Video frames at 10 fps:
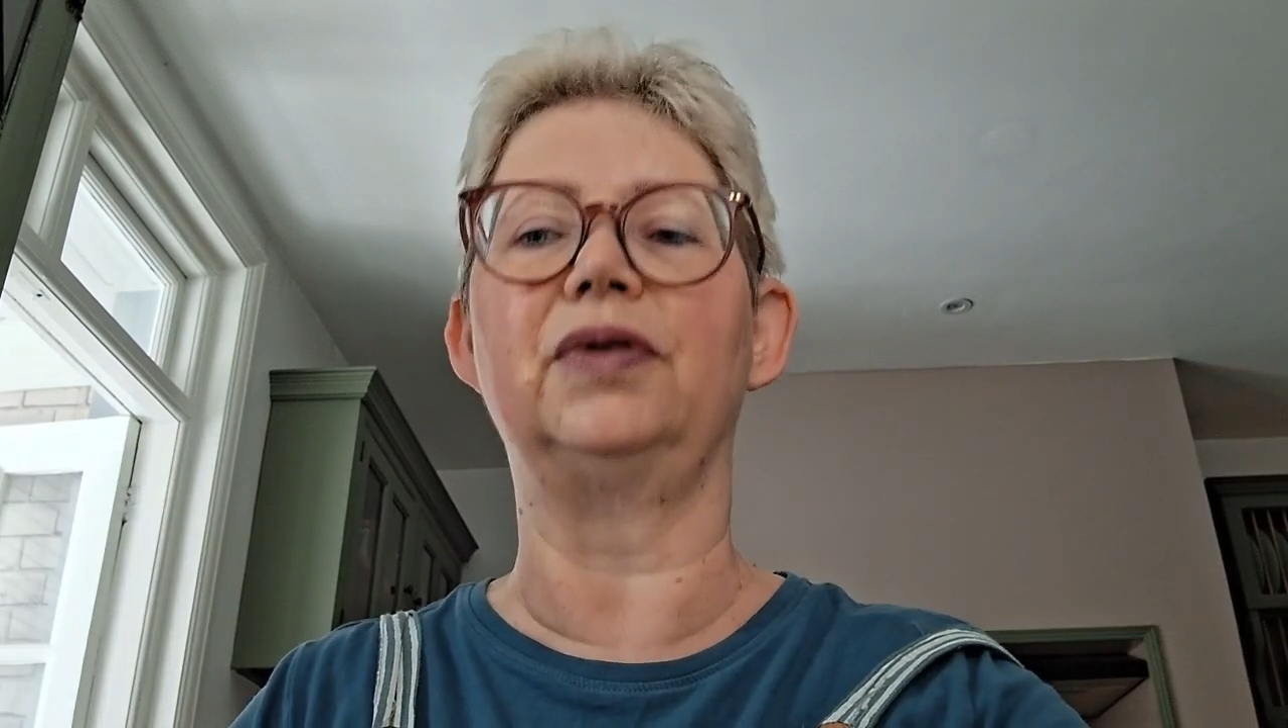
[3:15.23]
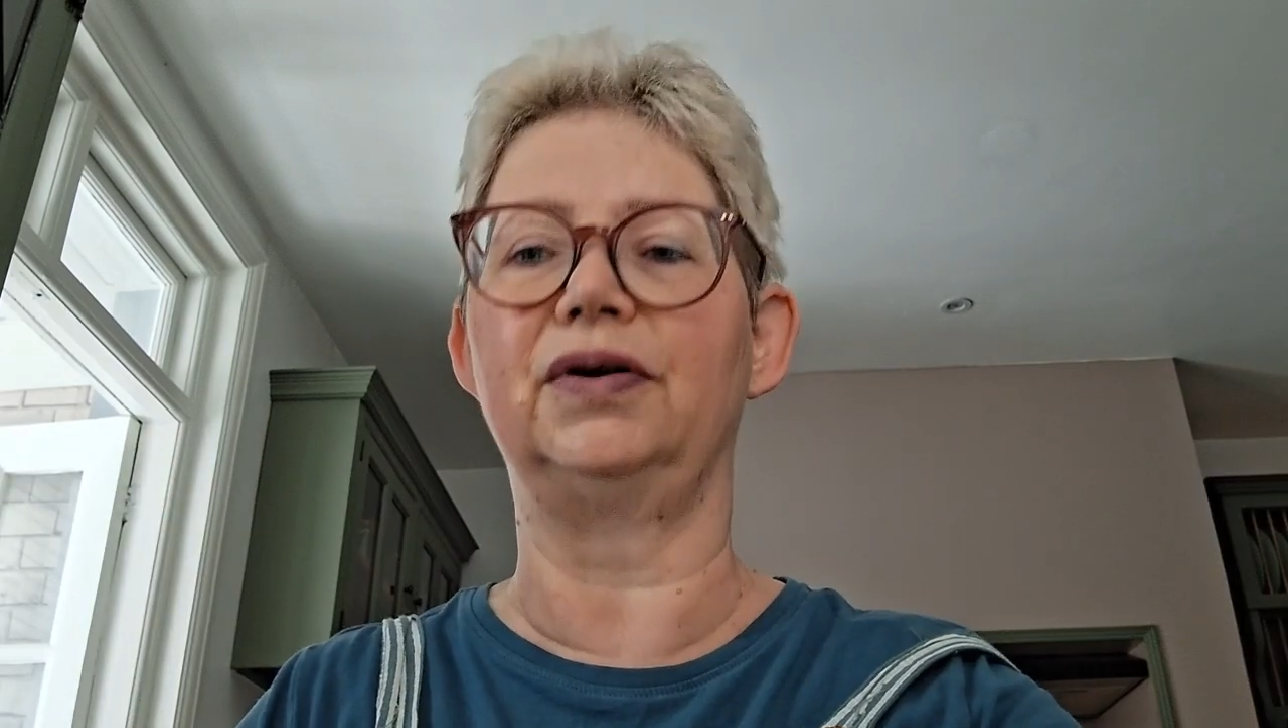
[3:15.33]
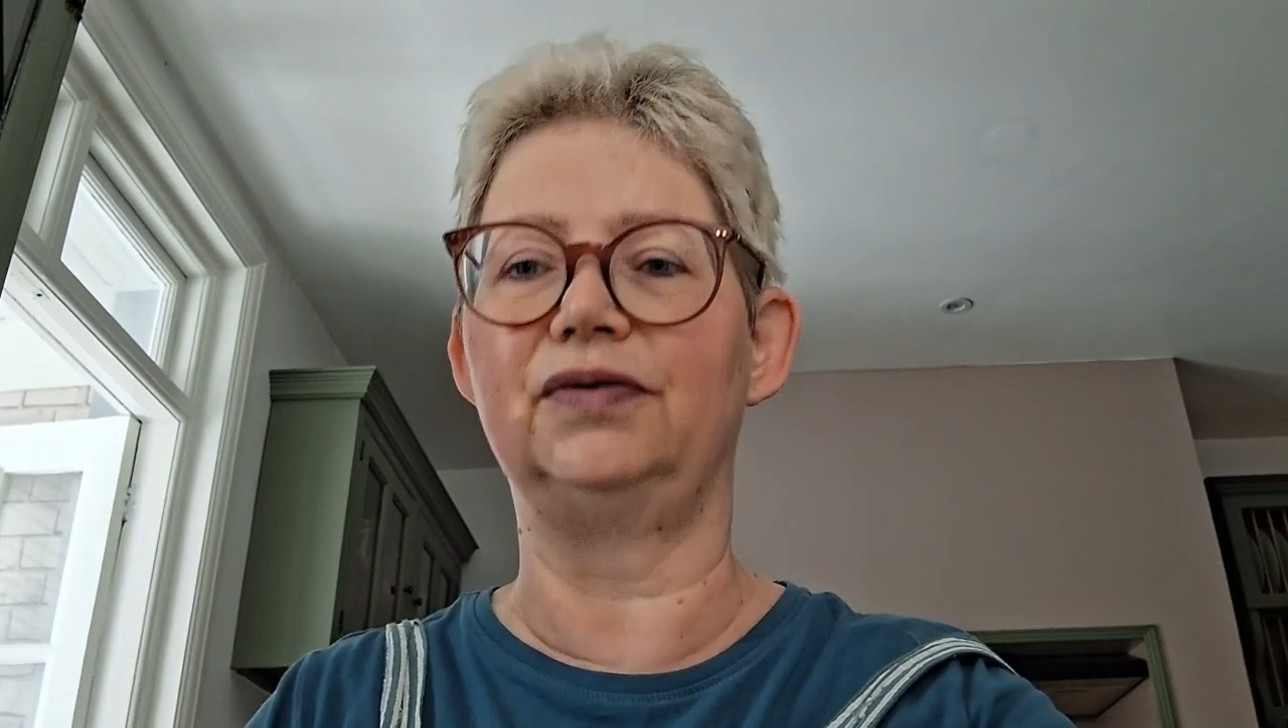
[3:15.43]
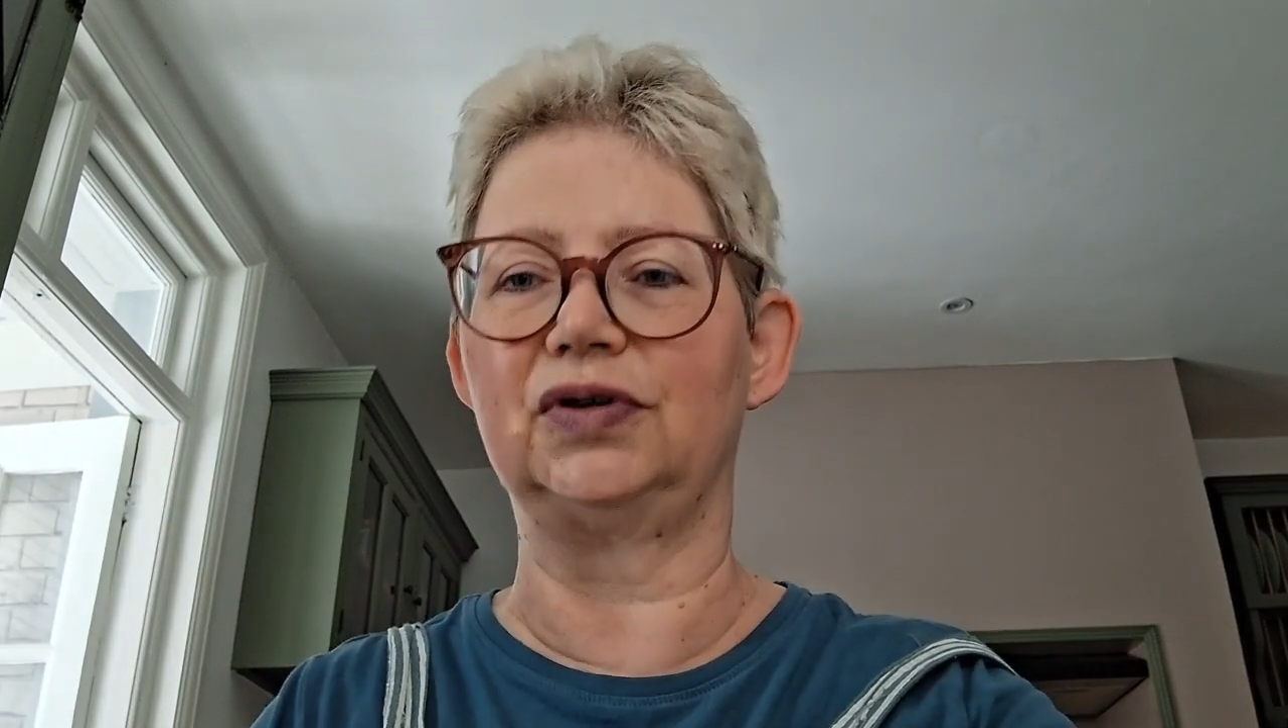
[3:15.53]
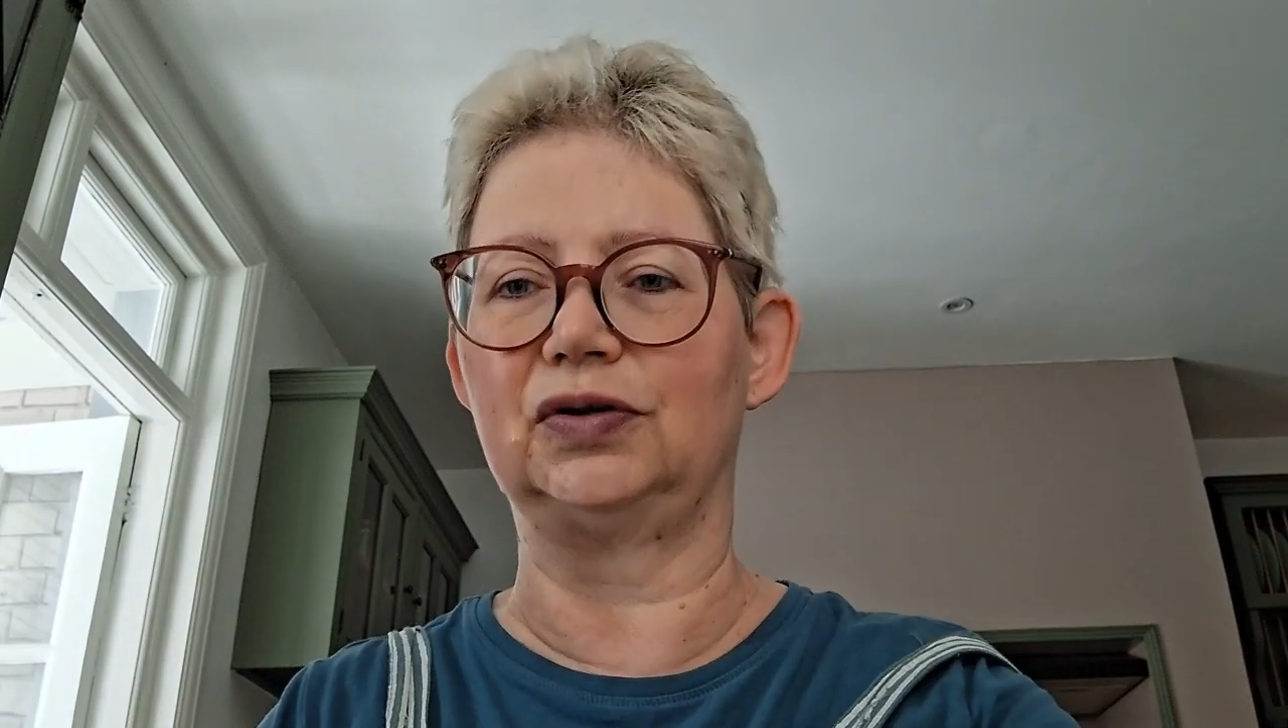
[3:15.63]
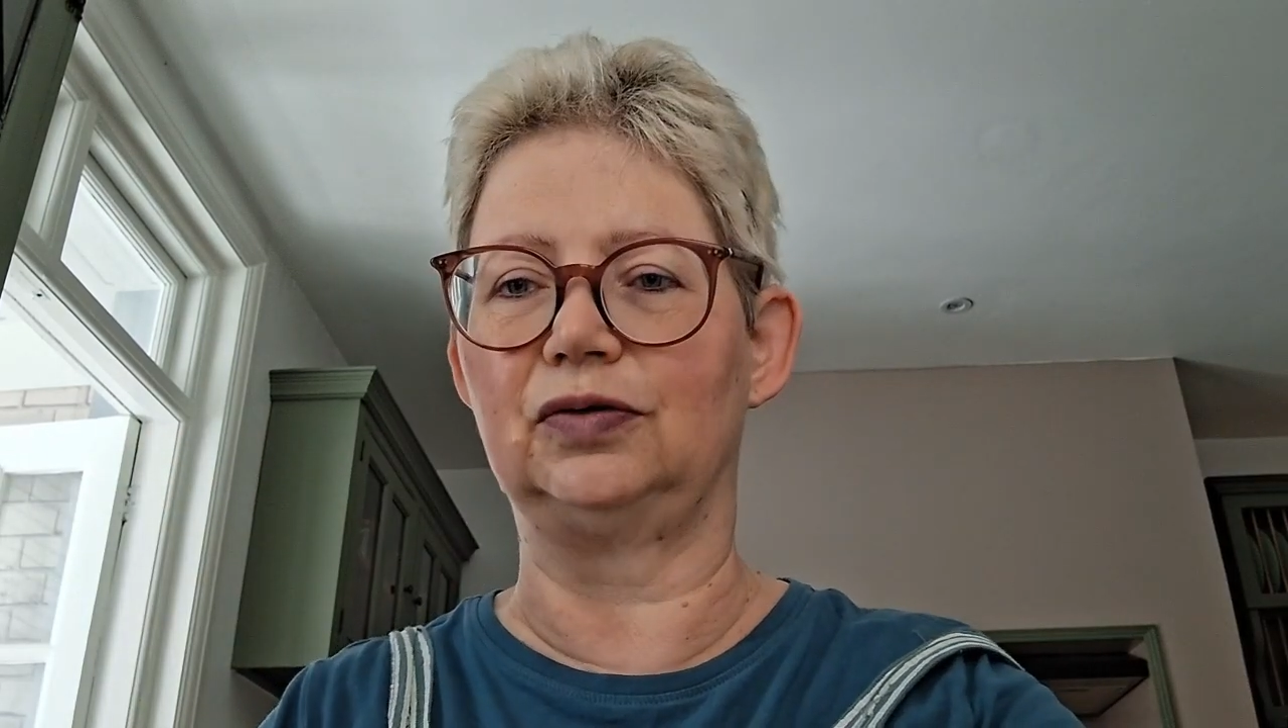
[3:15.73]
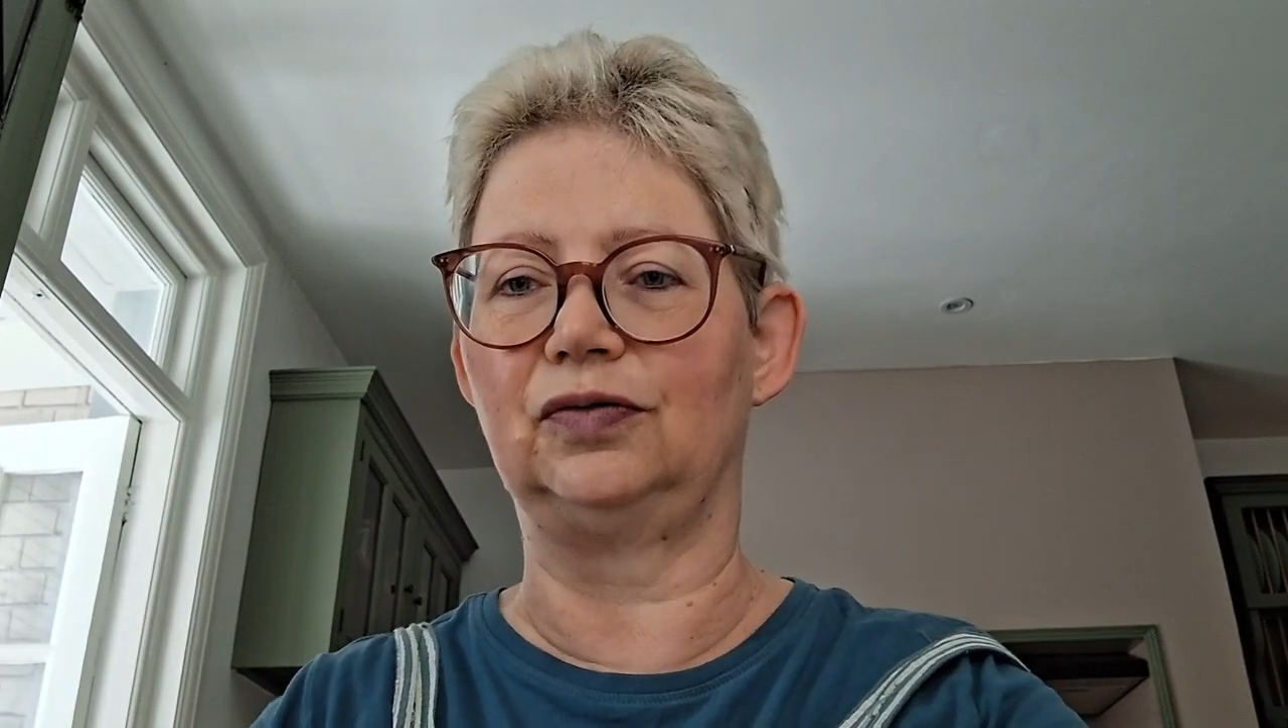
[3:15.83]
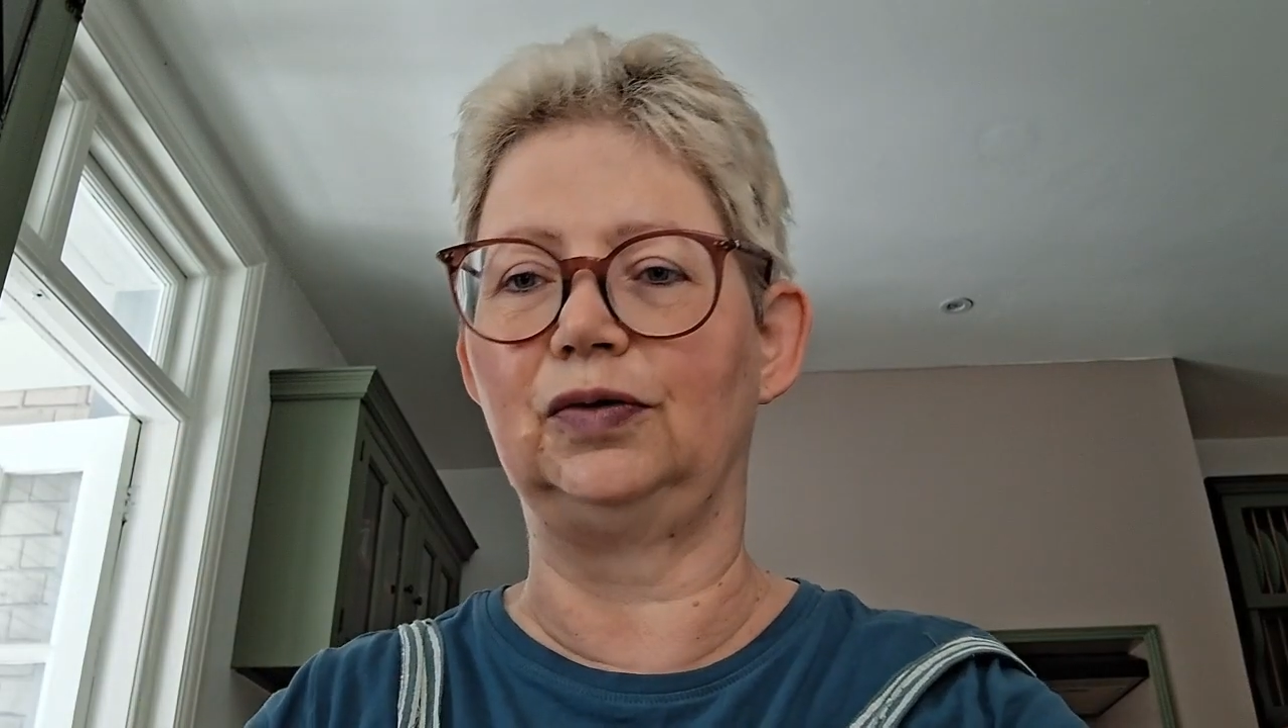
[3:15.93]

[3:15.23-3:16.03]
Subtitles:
the original